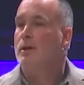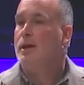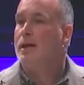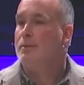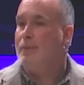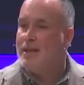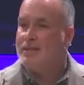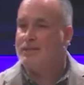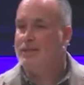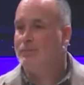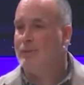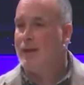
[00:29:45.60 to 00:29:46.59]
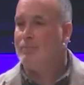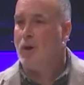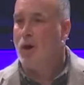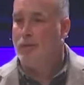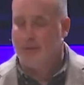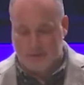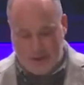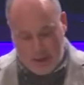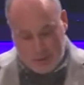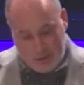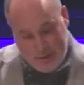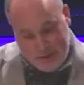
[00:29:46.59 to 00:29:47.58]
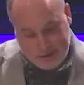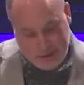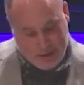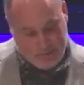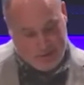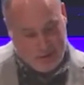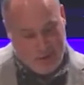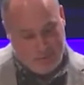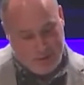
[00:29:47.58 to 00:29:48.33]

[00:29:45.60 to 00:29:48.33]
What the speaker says: And it may seem like Paul is contradicting himself,